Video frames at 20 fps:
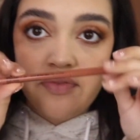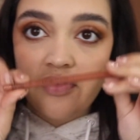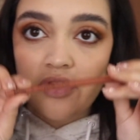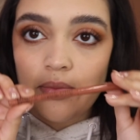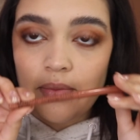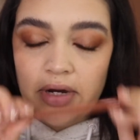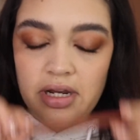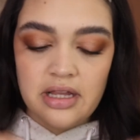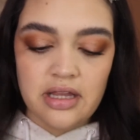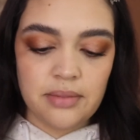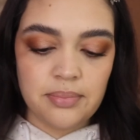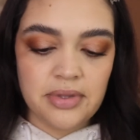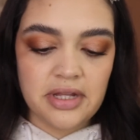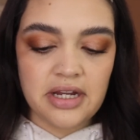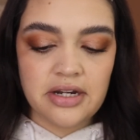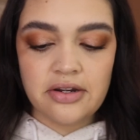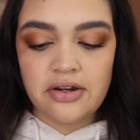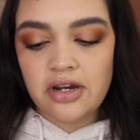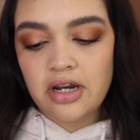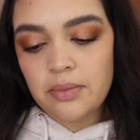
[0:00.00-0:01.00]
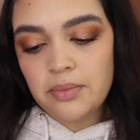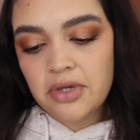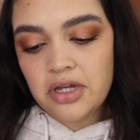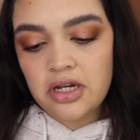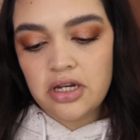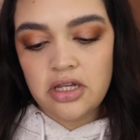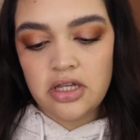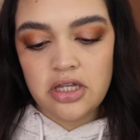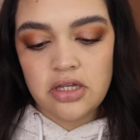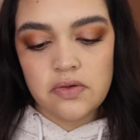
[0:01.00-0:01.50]
for my lip liner, I'm
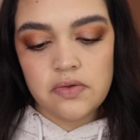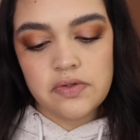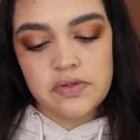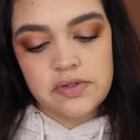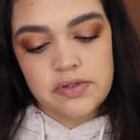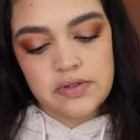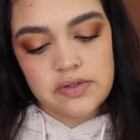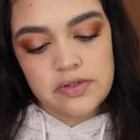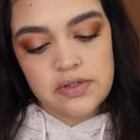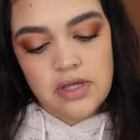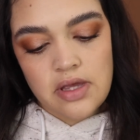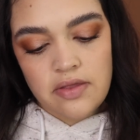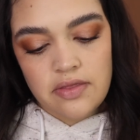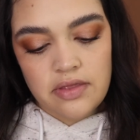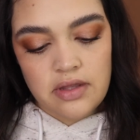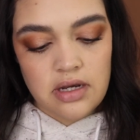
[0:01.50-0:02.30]
gonna use the